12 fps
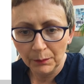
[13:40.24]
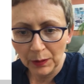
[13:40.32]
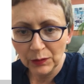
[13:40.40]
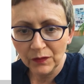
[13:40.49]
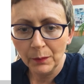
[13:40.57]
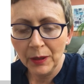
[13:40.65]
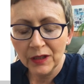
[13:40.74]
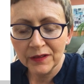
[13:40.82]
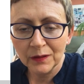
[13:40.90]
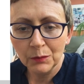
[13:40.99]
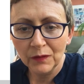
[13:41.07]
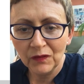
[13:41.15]
both the
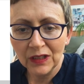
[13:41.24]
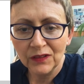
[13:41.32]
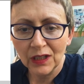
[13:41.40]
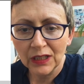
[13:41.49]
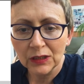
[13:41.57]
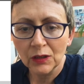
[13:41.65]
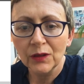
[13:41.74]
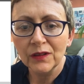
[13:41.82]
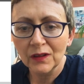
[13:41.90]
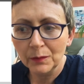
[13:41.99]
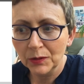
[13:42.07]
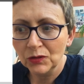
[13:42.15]
person with the
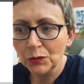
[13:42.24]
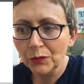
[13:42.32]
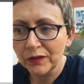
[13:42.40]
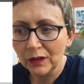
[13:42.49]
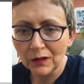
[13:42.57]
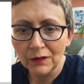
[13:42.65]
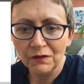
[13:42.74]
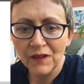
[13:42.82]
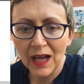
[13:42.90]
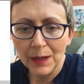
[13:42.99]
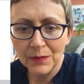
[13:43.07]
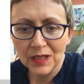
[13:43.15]
diagnosis, but also the
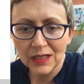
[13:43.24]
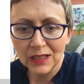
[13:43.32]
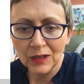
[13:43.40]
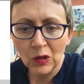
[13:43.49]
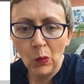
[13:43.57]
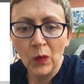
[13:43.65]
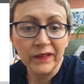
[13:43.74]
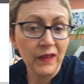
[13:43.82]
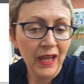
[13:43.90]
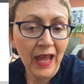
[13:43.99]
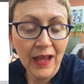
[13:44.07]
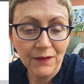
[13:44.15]
family. We're
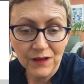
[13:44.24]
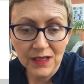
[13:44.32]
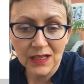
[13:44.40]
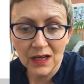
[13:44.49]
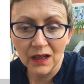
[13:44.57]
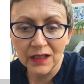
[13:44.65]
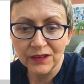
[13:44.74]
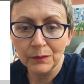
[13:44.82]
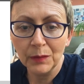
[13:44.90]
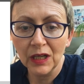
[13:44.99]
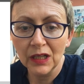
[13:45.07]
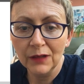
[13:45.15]
heavily
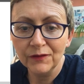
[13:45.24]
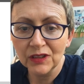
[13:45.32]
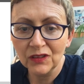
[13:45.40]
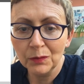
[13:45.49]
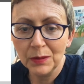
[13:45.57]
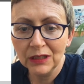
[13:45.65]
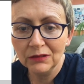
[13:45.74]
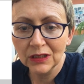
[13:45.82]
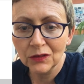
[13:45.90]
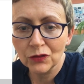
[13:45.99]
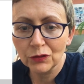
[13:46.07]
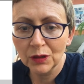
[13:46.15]
guided by a lived
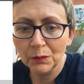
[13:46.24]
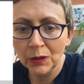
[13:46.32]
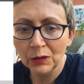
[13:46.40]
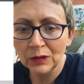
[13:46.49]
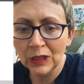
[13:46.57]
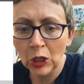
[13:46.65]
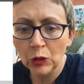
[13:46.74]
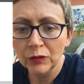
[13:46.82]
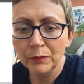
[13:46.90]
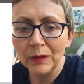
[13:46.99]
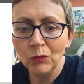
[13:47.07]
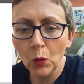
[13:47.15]
experience group
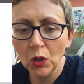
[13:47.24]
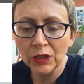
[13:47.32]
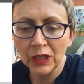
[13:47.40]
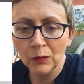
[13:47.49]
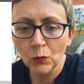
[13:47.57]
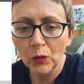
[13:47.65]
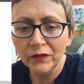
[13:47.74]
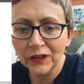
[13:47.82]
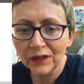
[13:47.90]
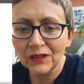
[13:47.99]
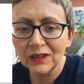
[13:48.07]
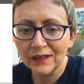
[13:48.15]
who've been working
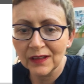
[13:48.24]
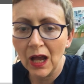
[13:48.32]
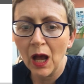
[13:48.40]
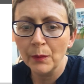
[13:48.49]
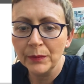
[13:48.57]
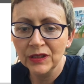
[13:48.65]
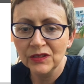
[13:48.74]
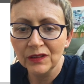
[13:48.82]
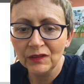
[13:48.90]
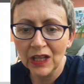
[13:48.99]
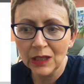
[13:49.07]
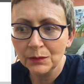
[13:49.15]
with us to set up and
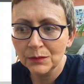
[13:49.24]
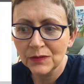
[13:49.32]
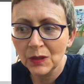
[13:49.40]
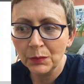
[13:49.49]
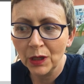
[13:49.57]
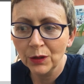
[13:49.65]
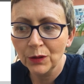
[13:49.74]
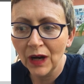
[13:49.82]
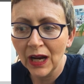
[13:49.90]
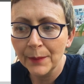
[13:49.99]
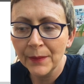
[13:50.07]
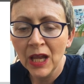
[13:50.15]
develop the
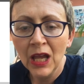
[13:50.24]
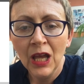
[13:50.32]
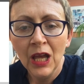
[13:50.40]
programme.